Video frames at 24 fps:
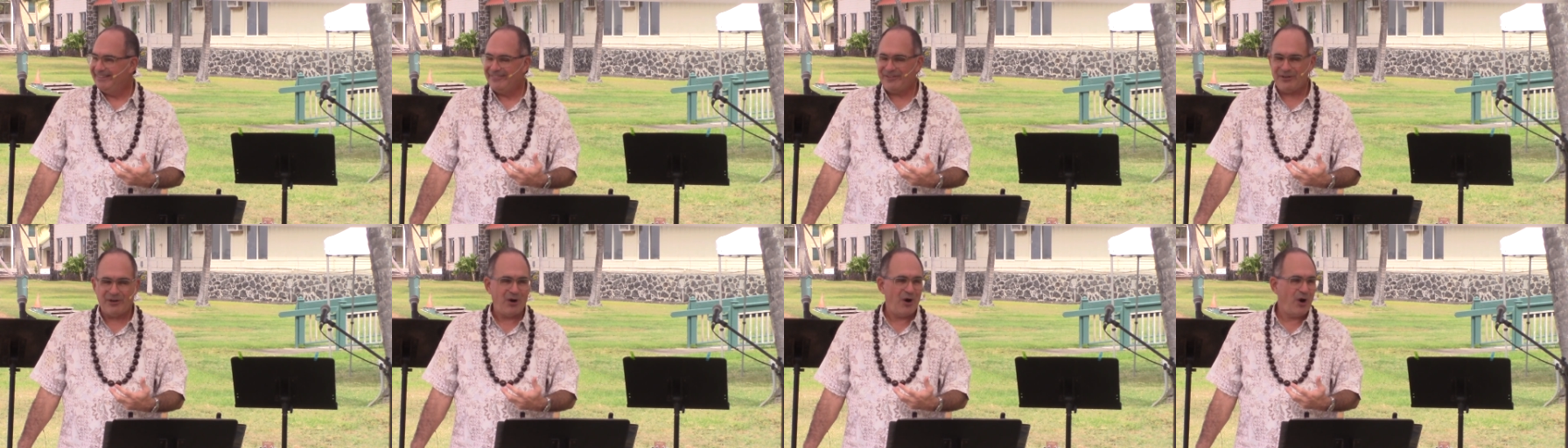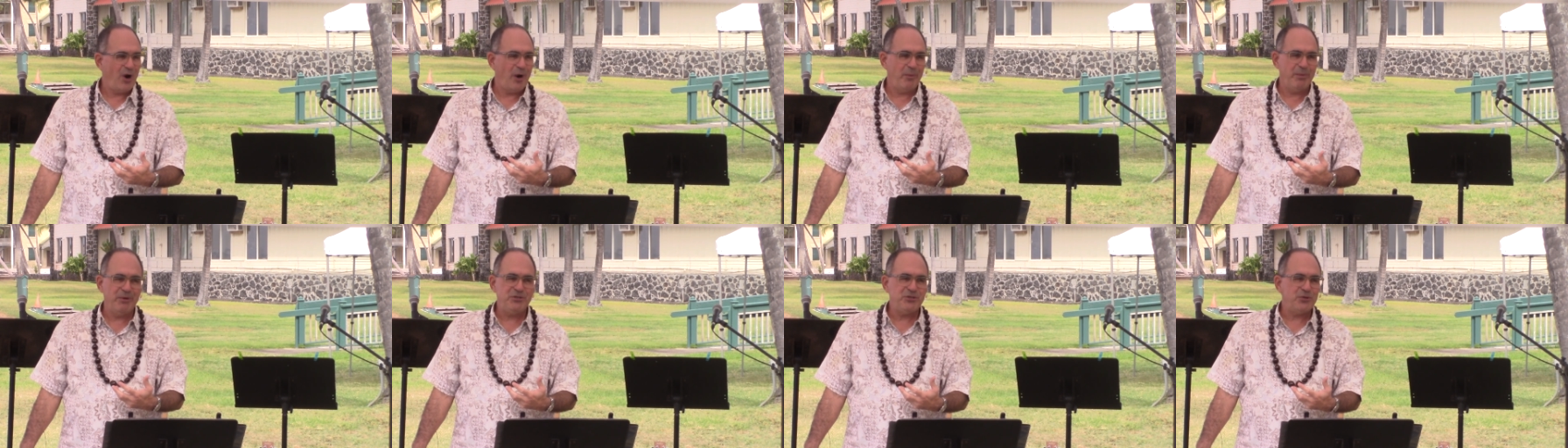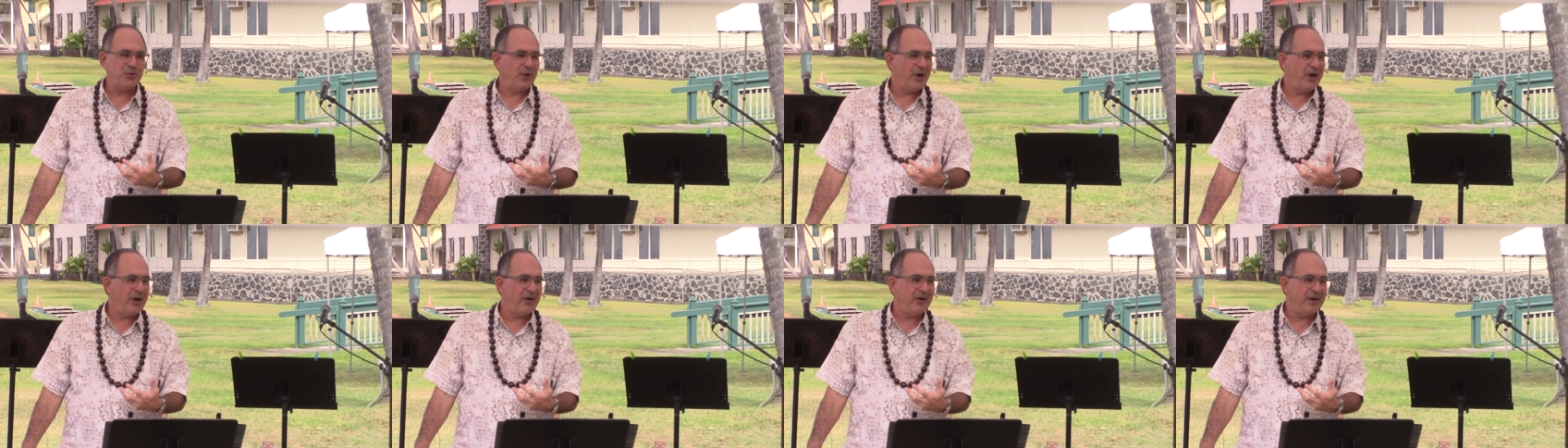They're
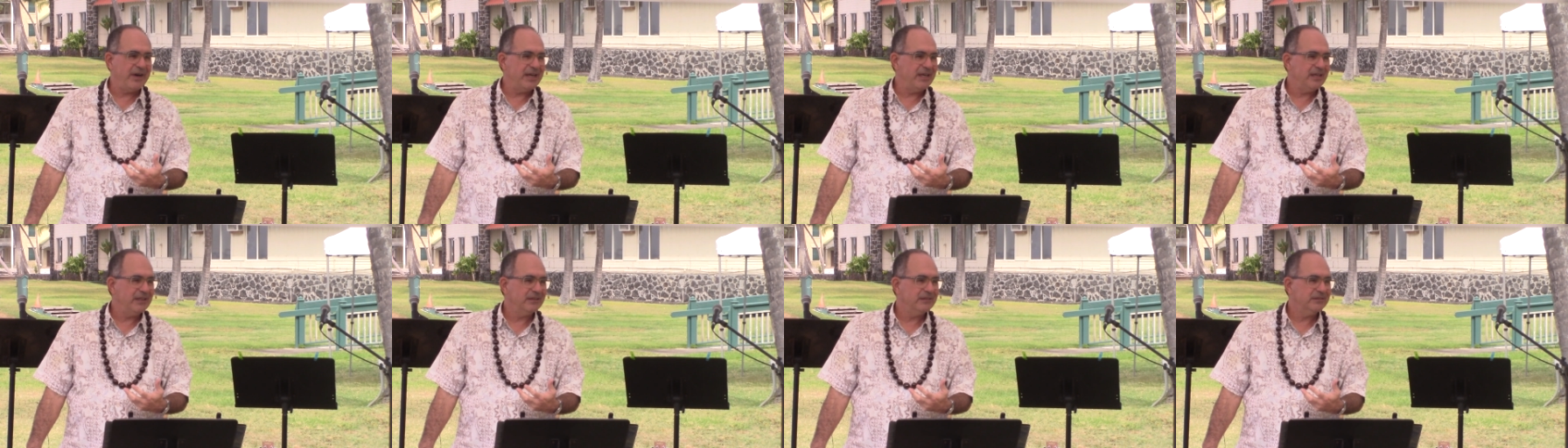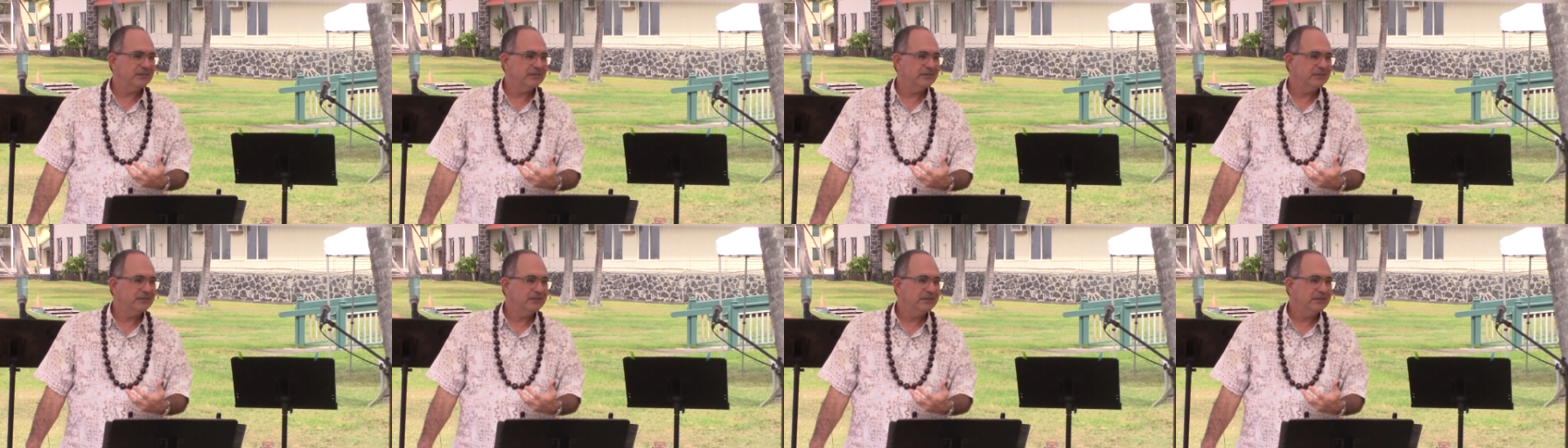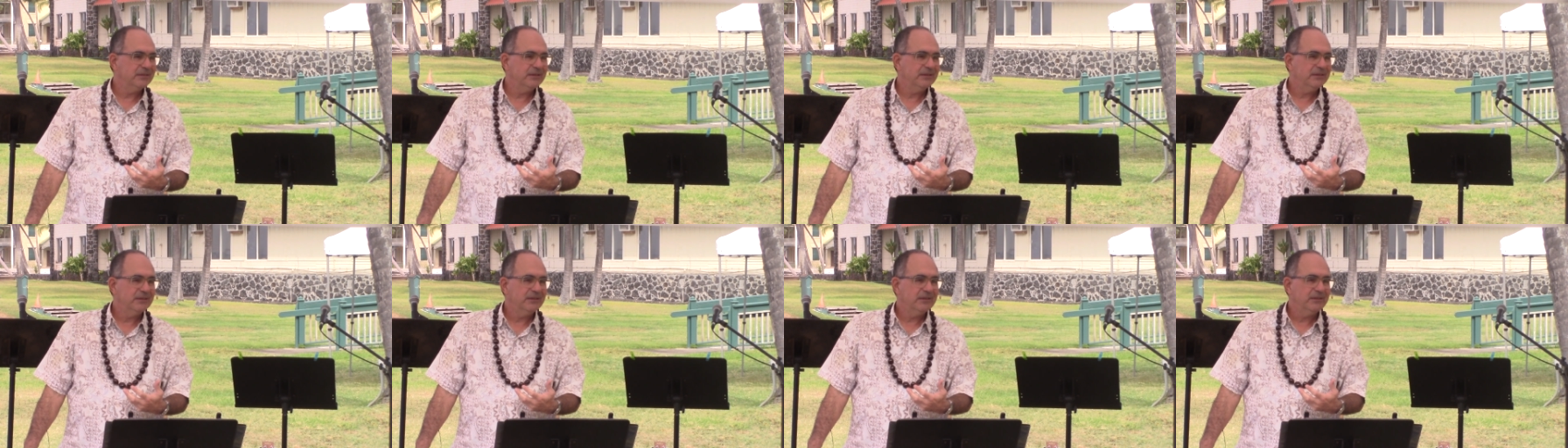arbitrary.
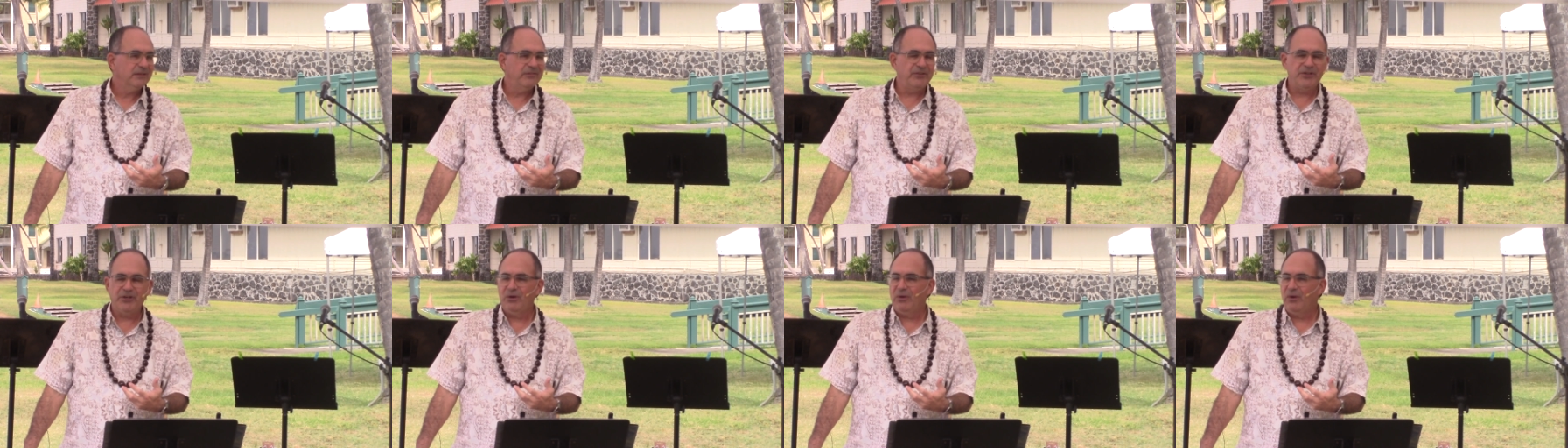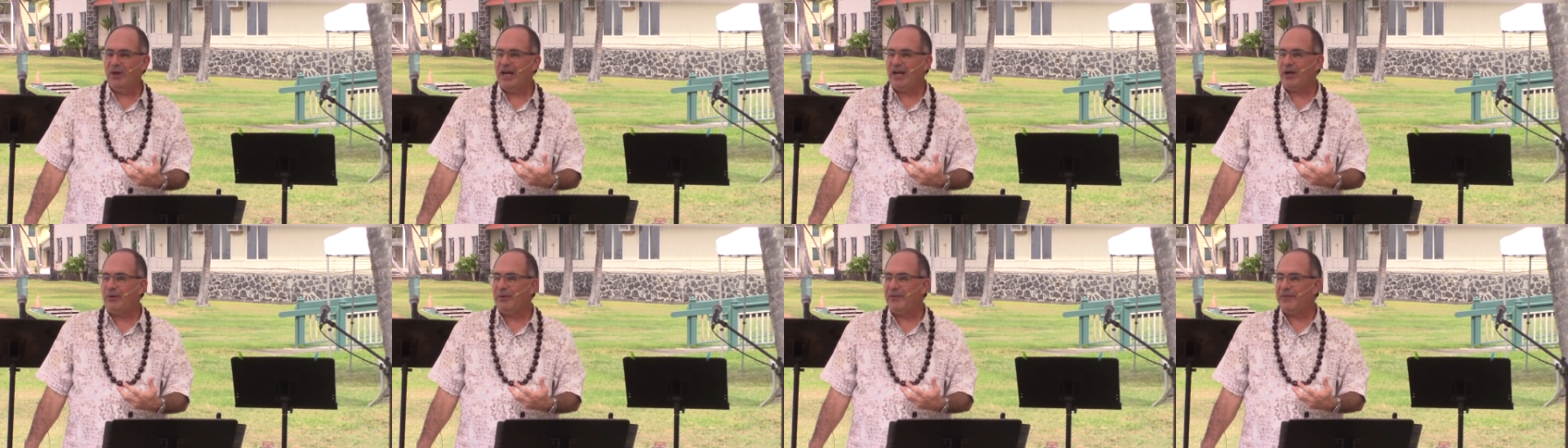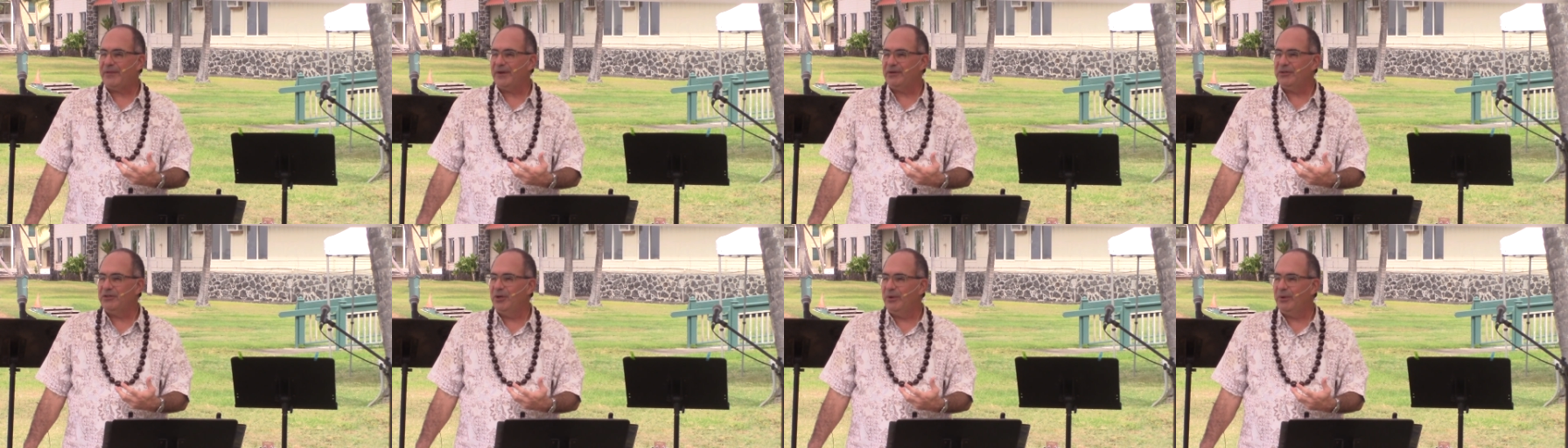If you don't like what
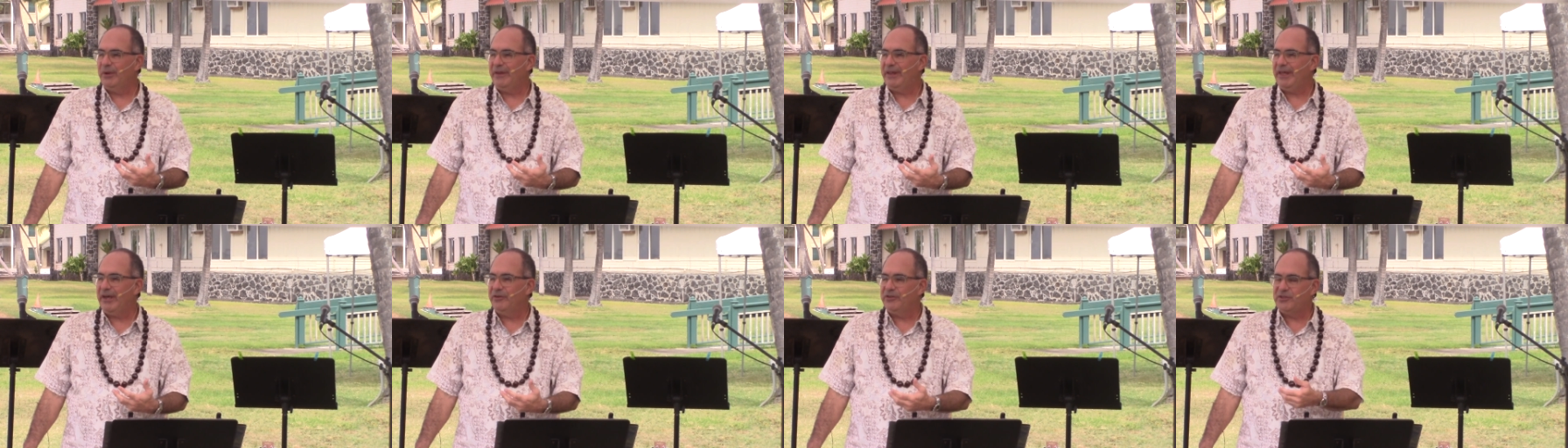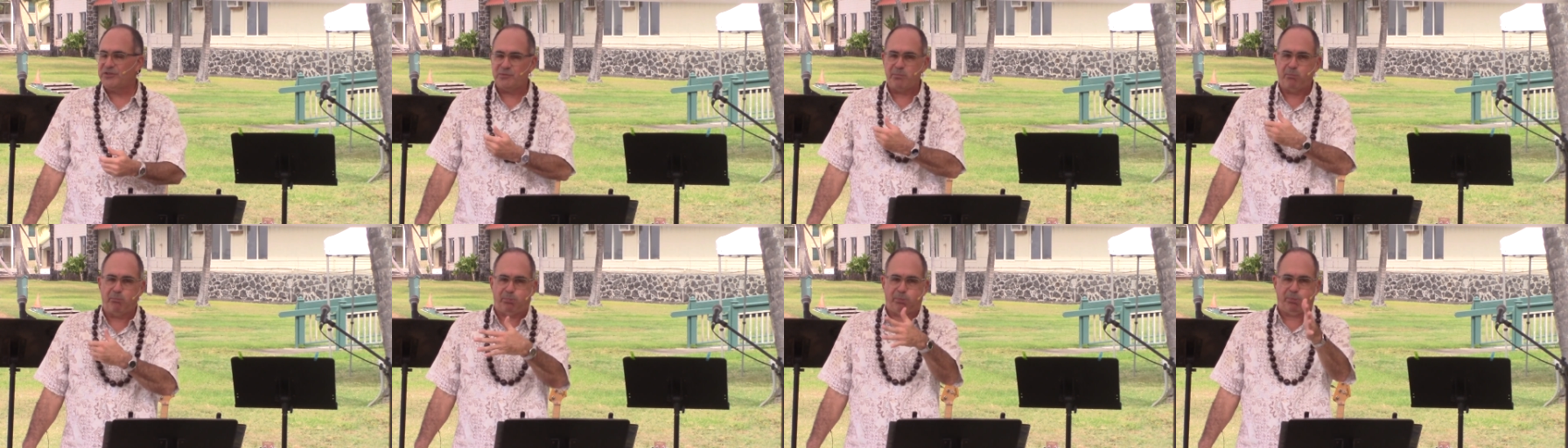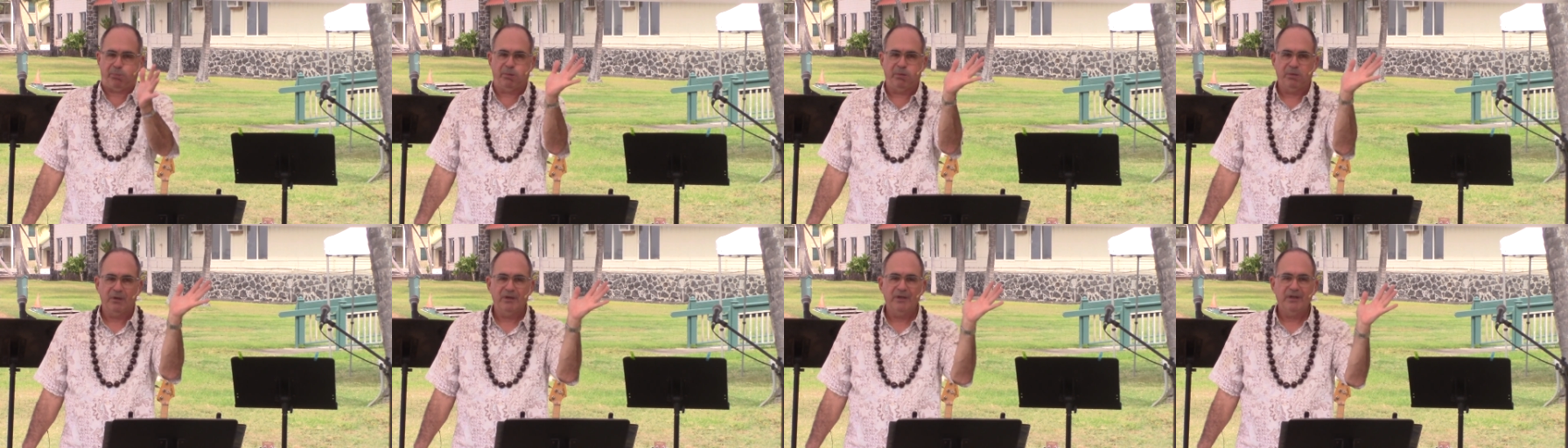they're doing, they'll just,
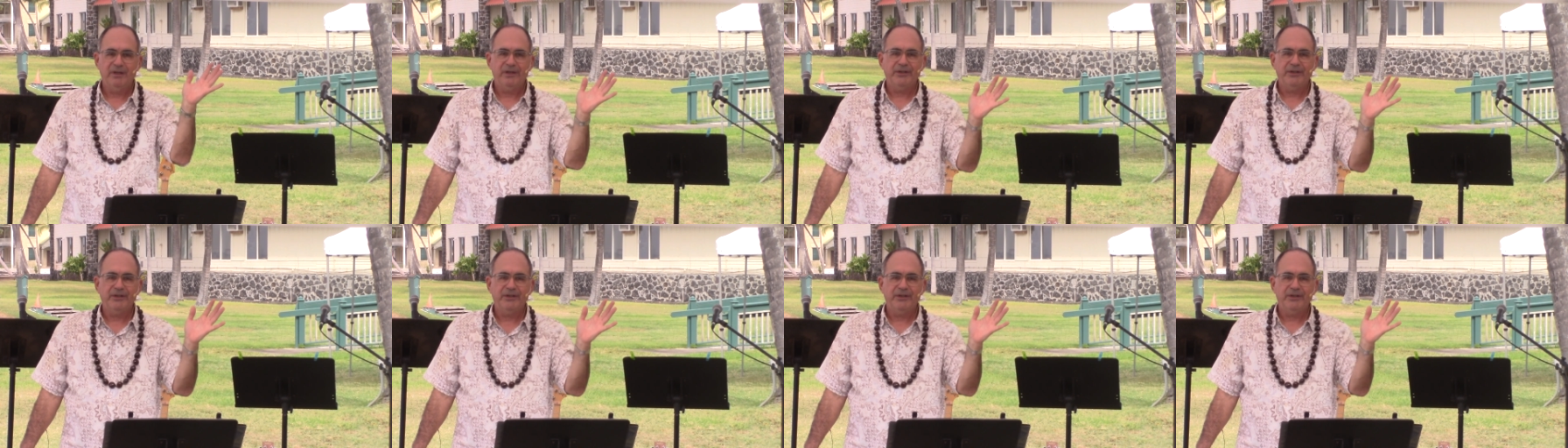poof,